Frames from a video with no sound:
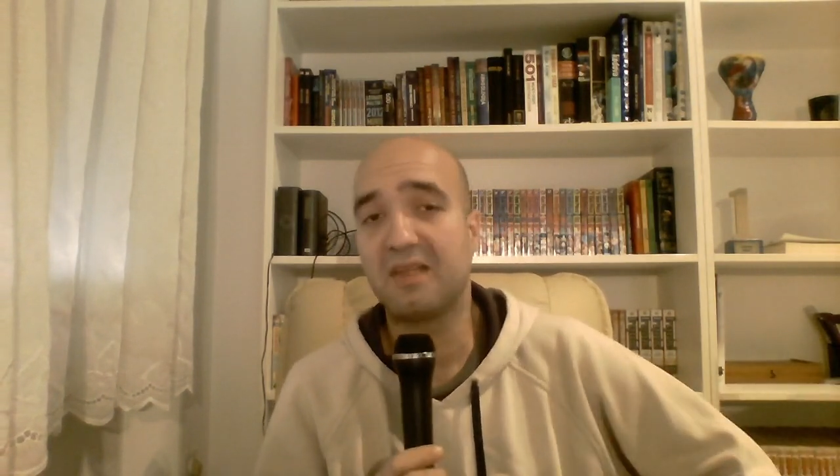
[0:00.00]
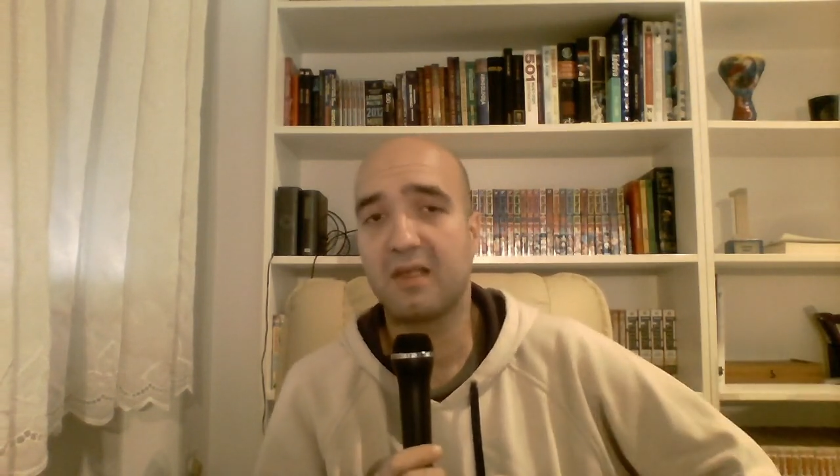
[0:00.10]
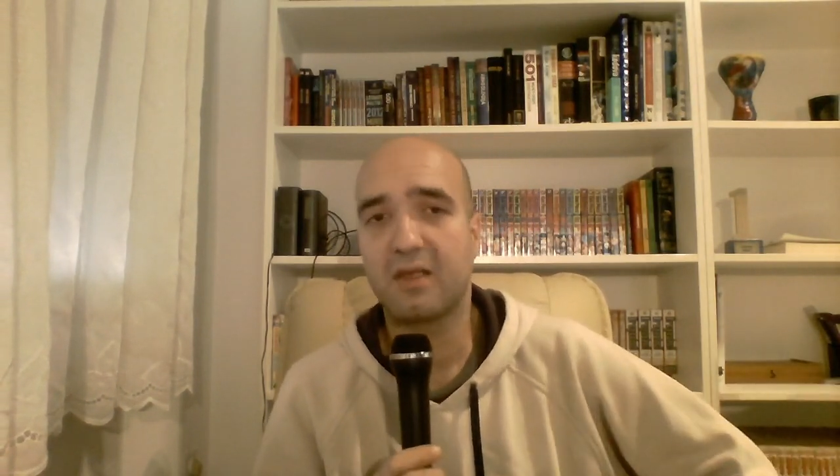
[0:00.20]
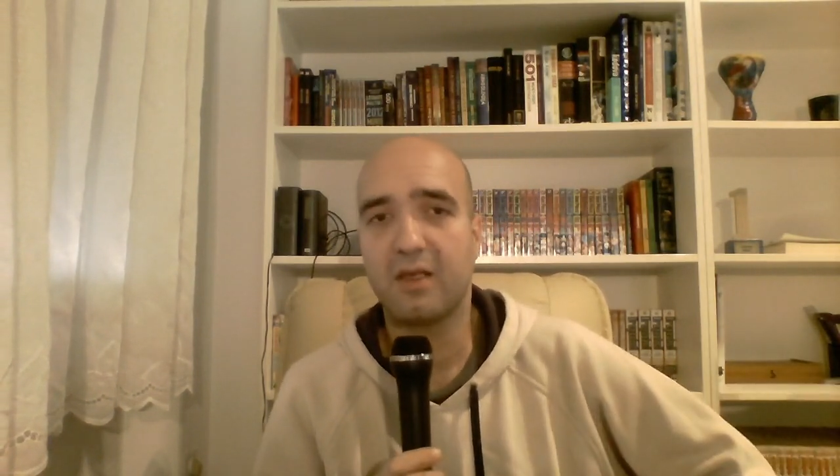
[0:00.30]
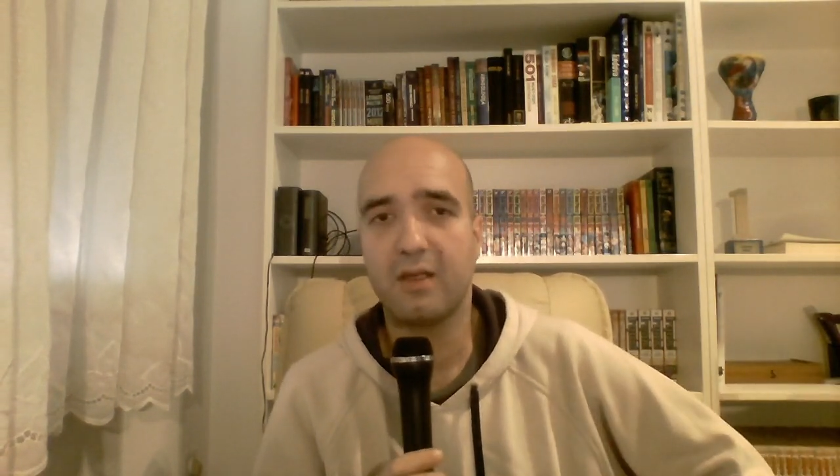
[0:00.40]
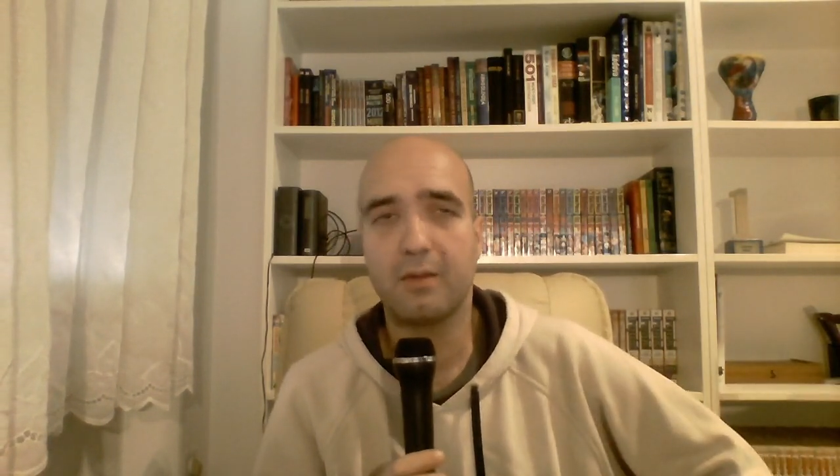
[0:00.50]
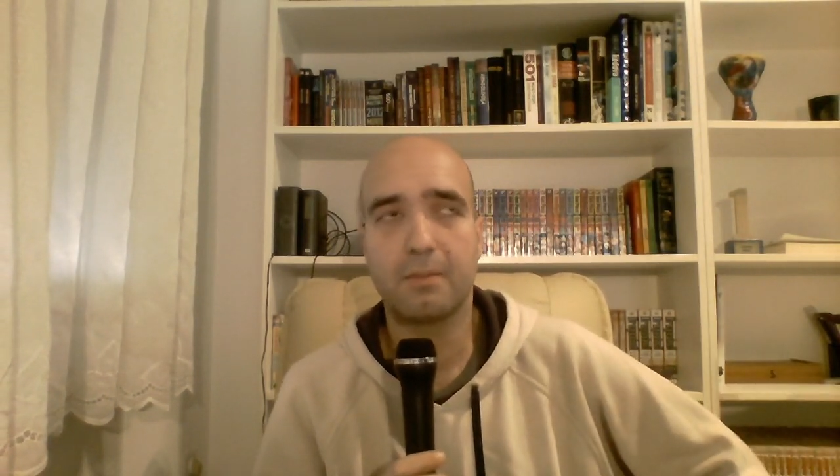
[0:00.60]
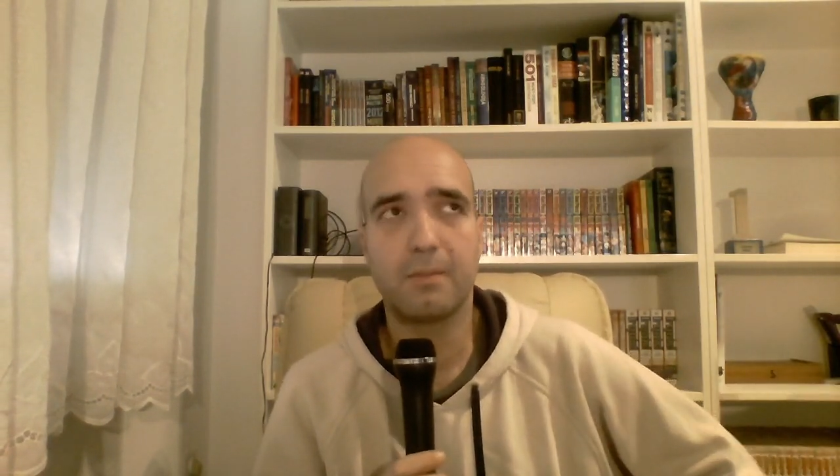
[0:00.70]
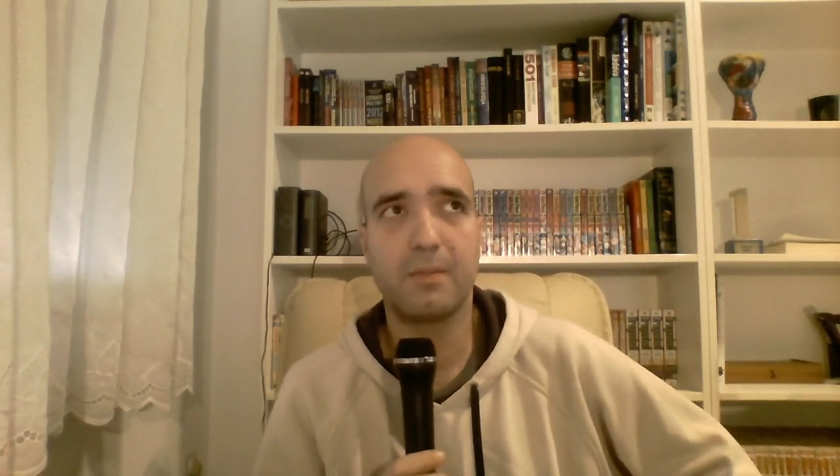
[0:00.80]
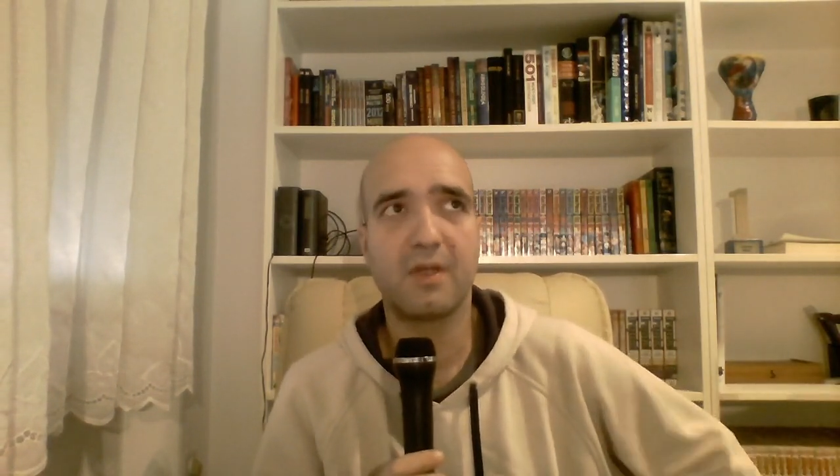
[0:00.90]
I think
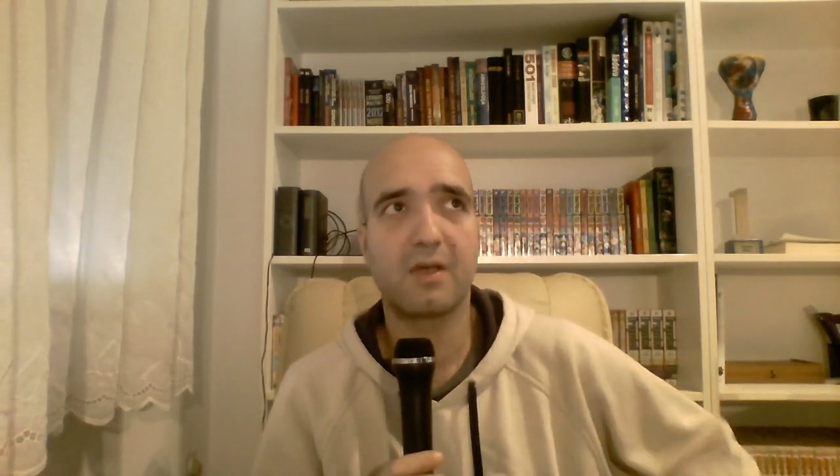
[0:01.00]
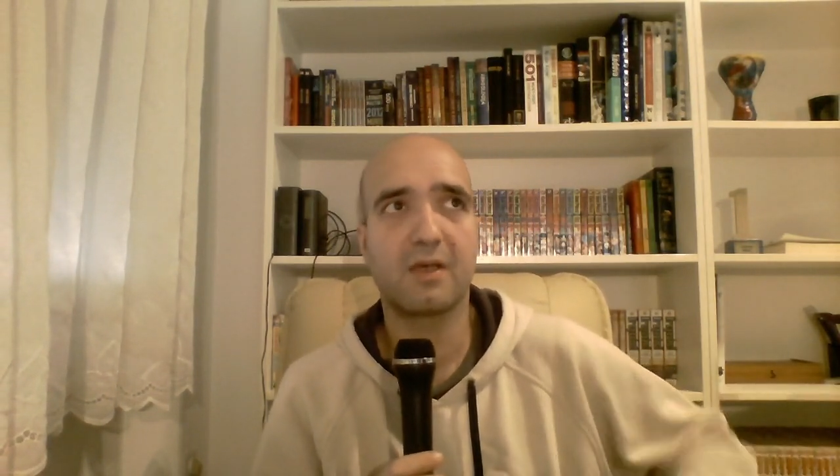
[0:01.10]
here,